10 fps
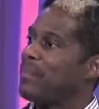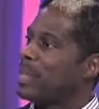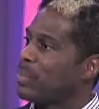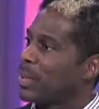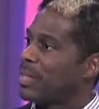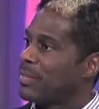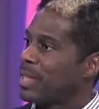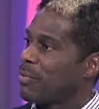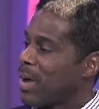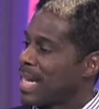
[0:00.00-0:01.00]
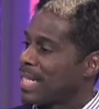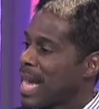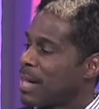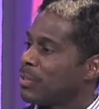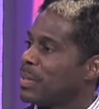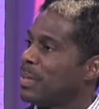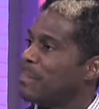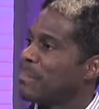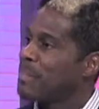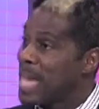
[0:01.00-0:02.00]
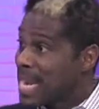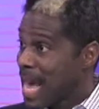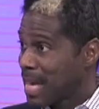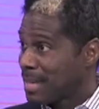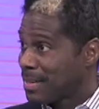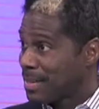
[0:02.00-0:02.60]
and people can see right down to the pinhead